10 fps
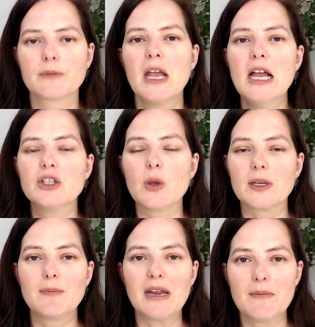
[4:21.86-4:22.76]
So
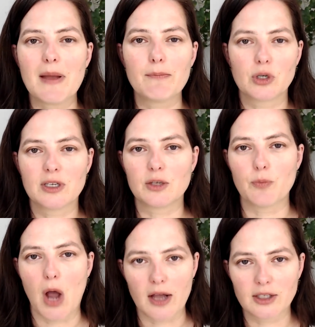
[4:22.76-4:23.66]
as many members as
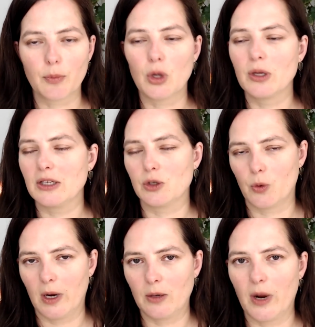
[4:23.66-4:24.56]
possible is a
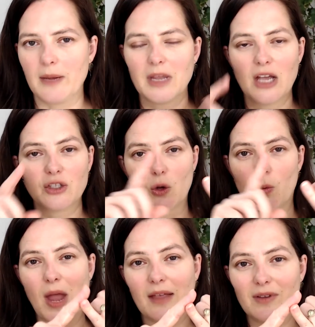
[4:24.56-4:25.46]
great way. So
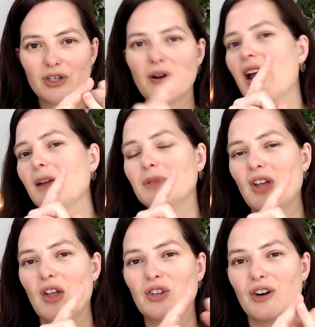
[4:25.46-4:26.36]
relevant tribes
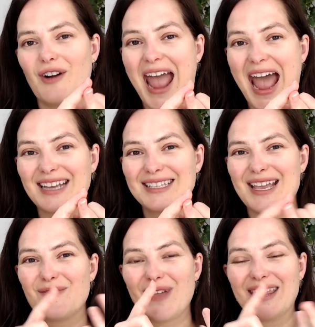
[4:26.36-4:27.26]
that are
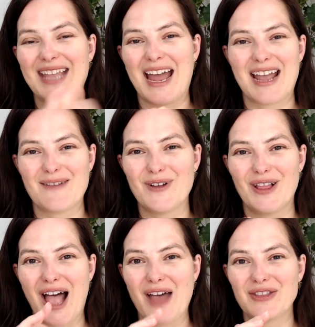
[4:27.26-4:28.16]
active and that have a
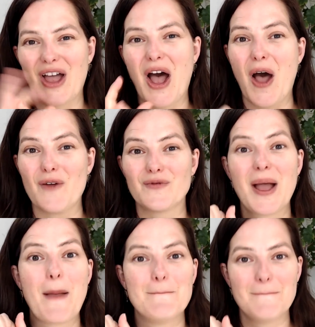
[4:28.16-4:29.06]
lot of
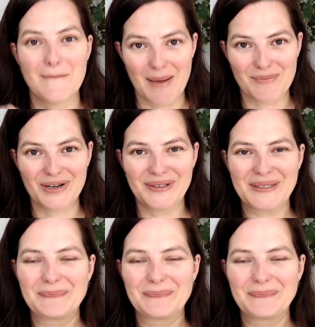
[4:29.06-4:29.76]
members.